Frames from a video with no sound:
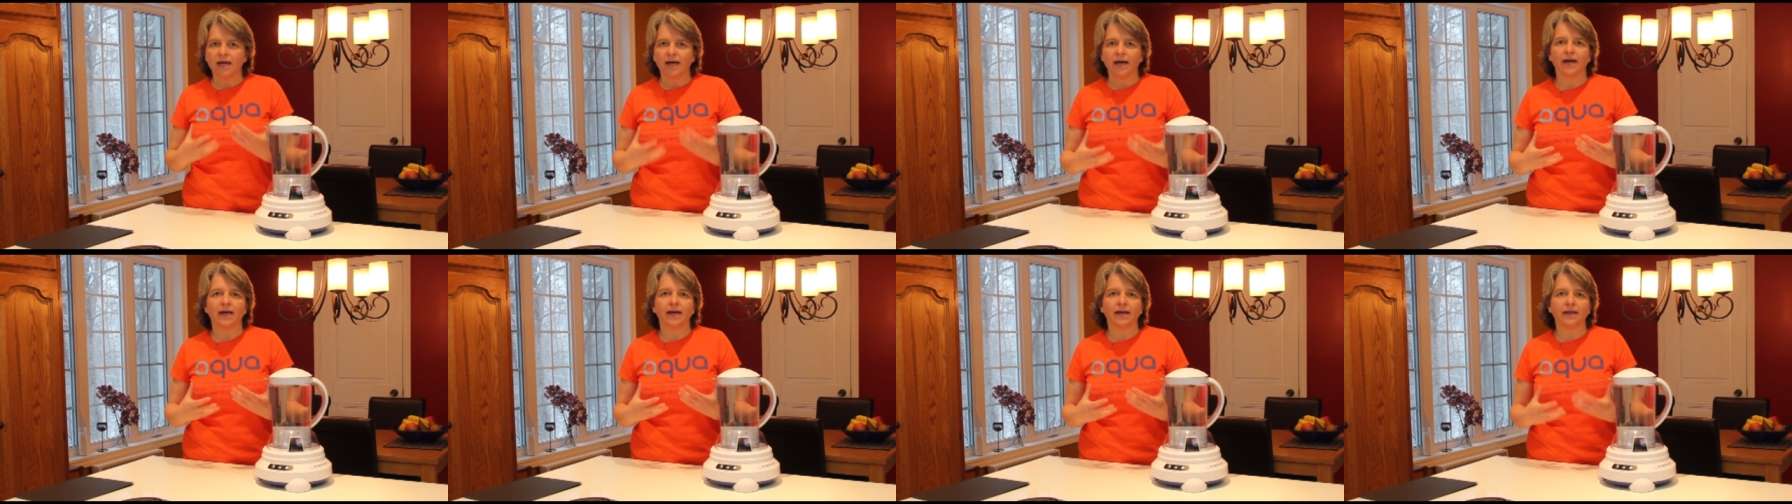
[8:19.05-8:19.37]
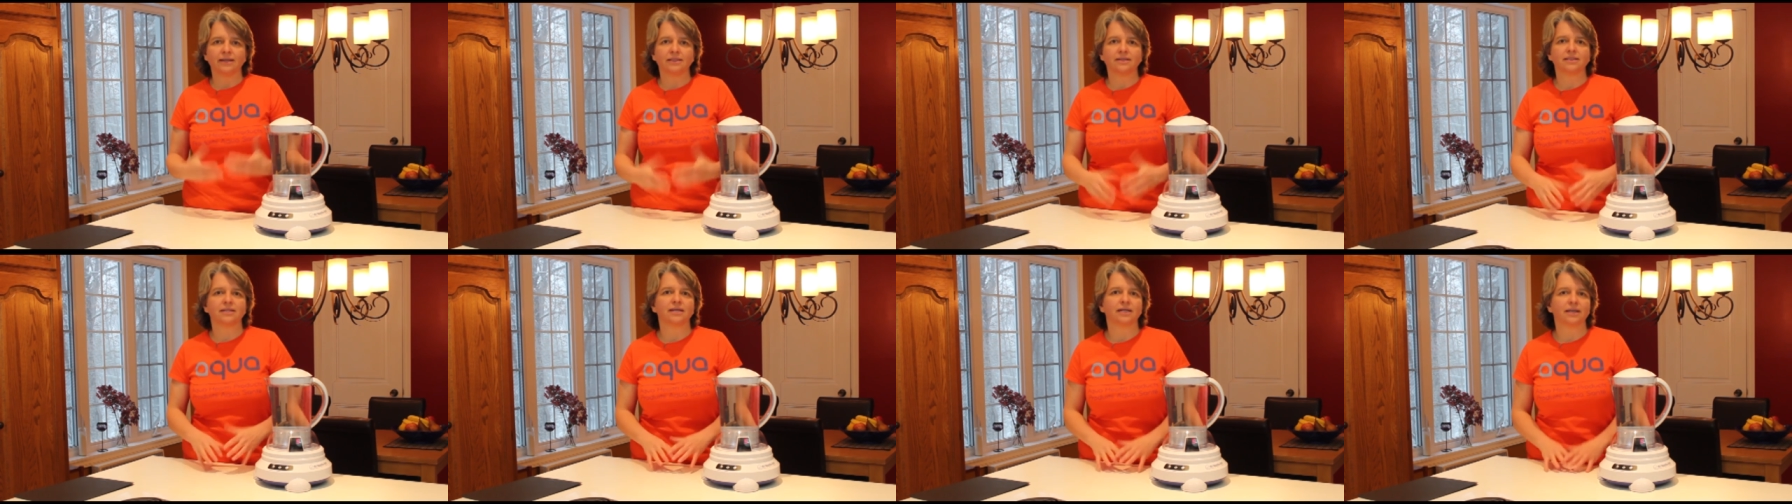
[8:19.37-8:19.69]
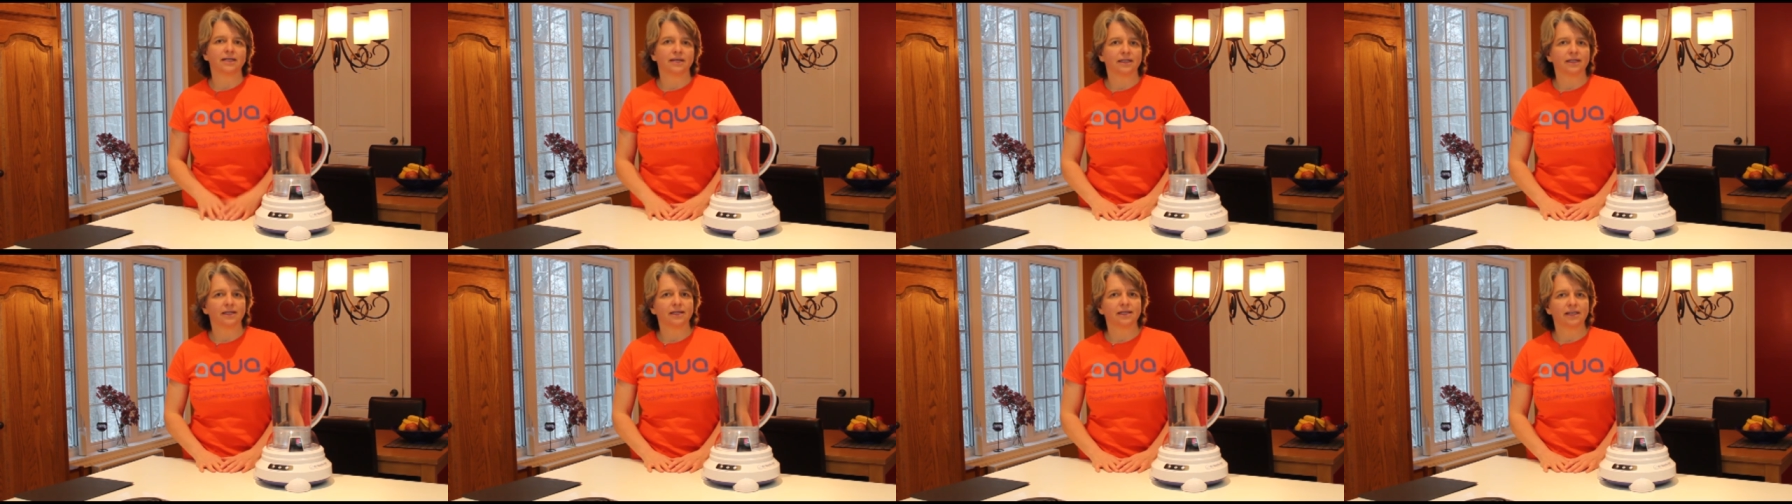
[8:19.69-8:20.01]
and
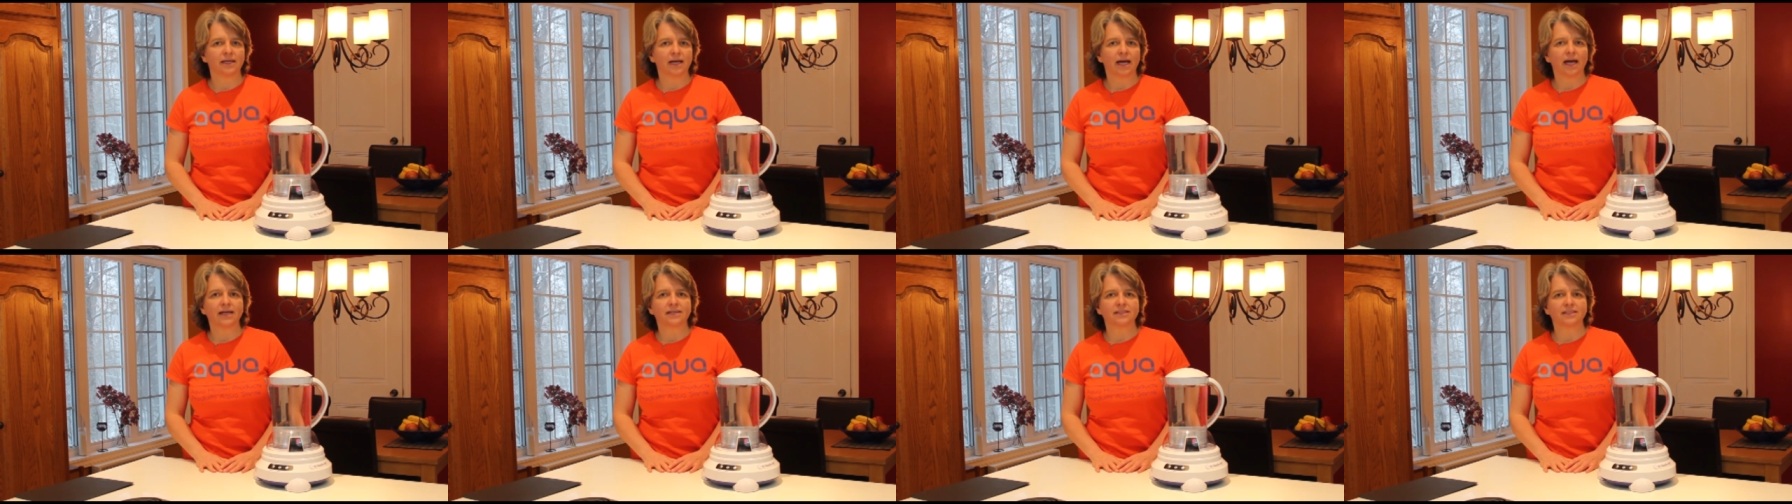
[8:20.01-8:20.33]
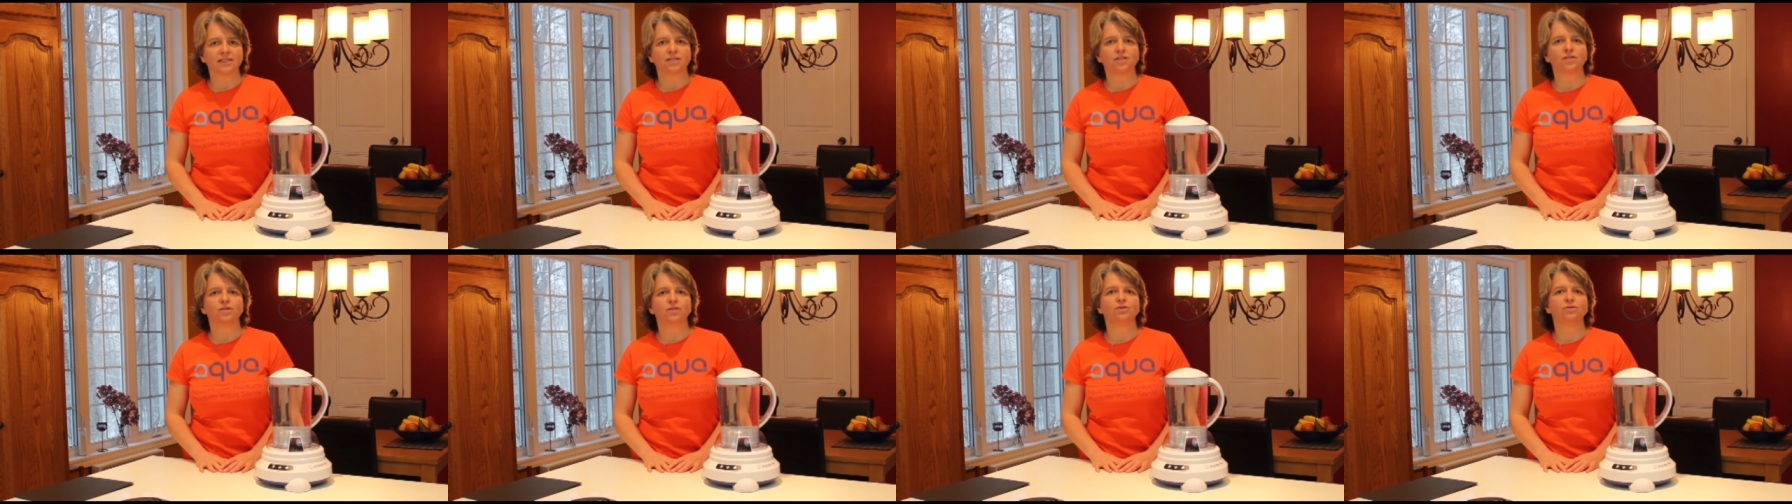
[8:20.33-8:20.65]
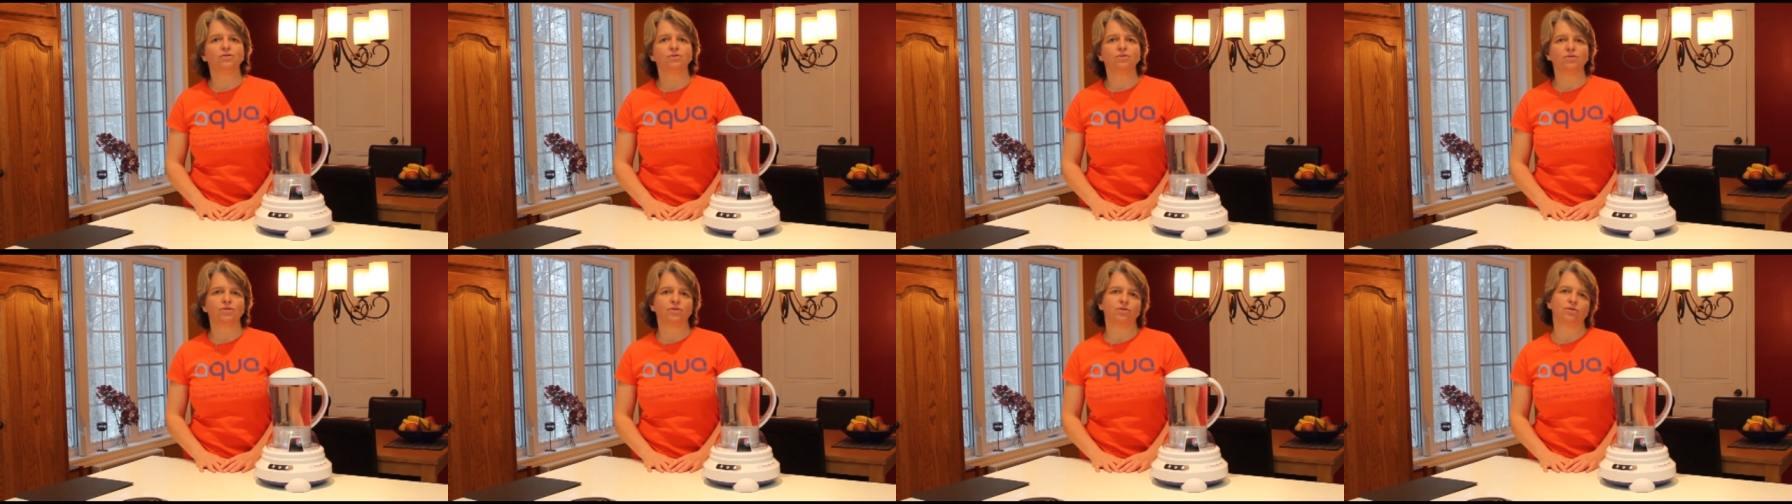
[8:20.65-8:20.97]
uh, it has a
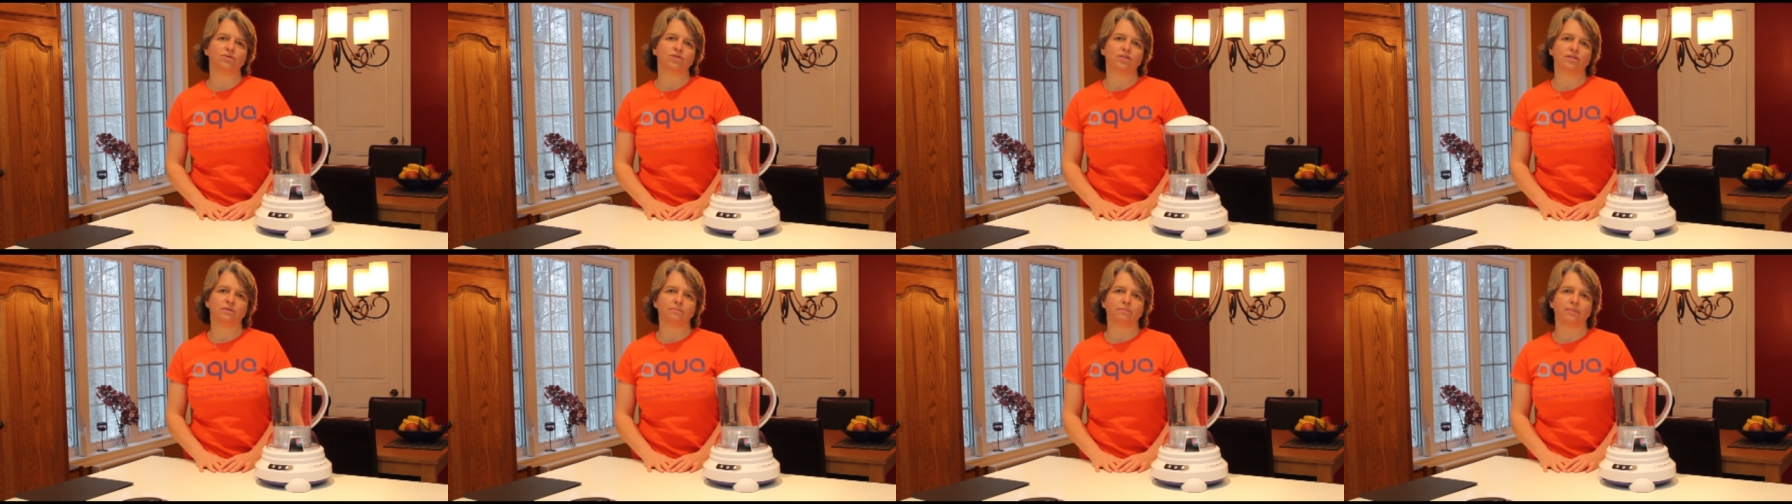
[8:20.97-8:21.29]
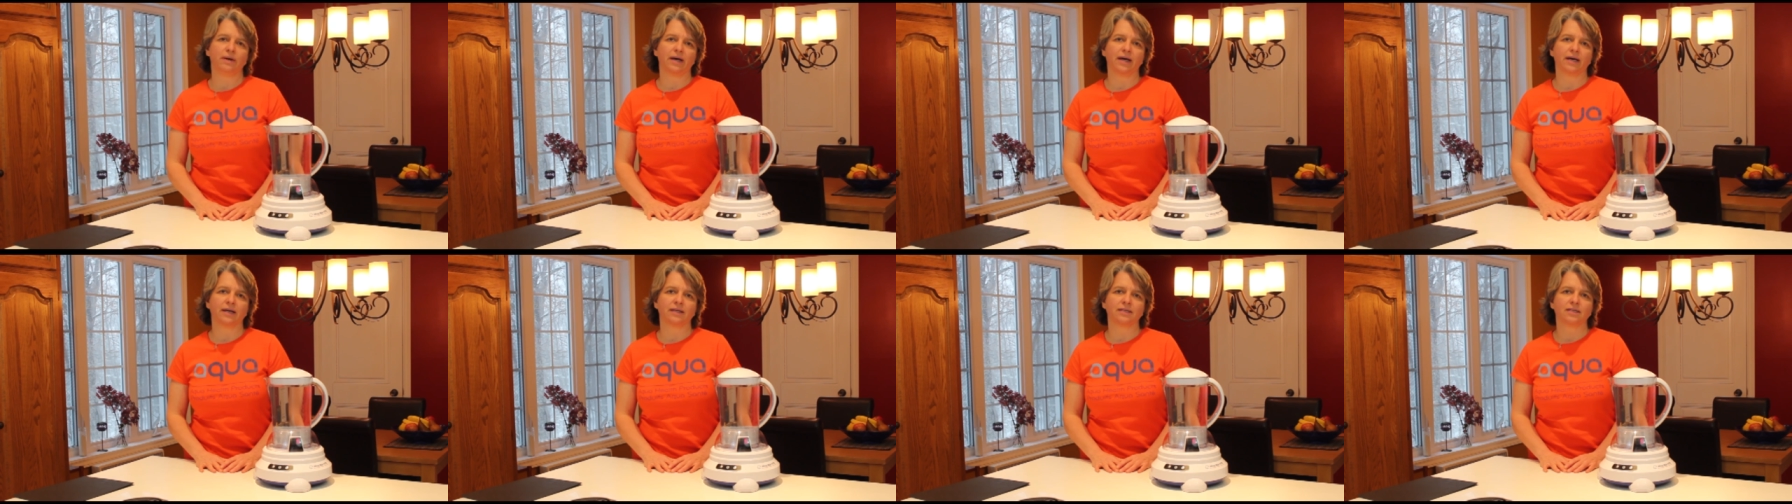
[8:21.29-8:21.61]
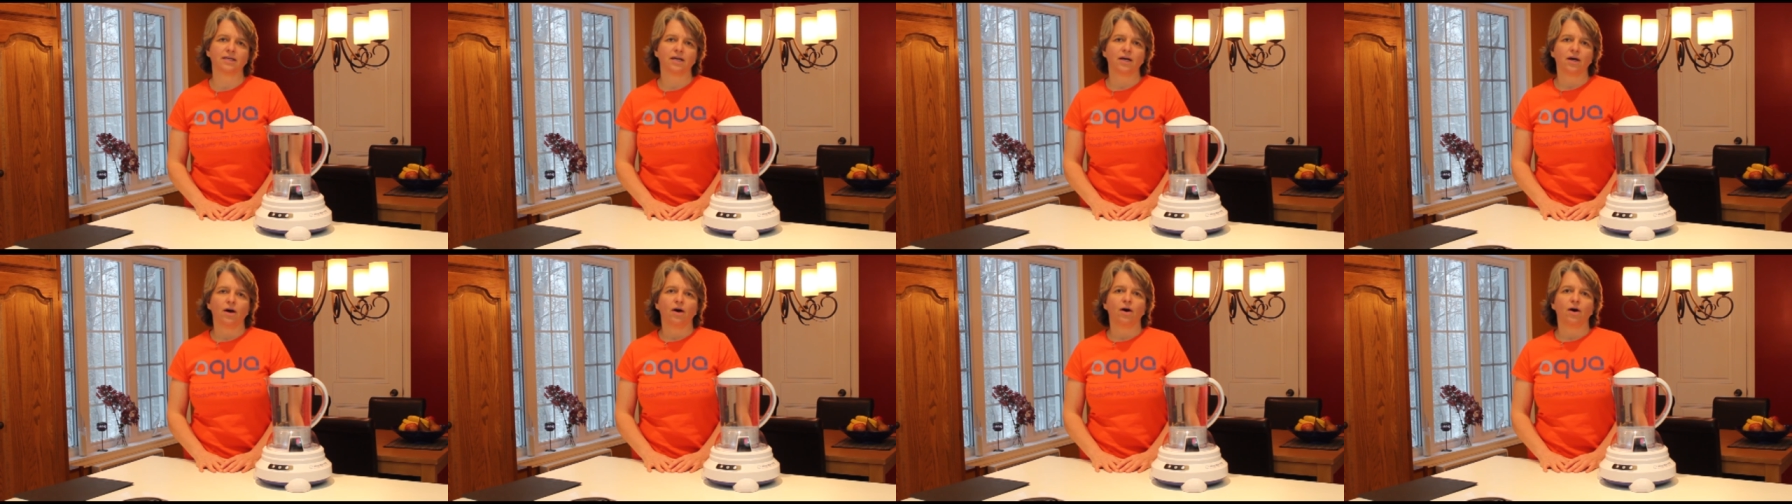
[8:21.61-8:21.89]
huge, huge impact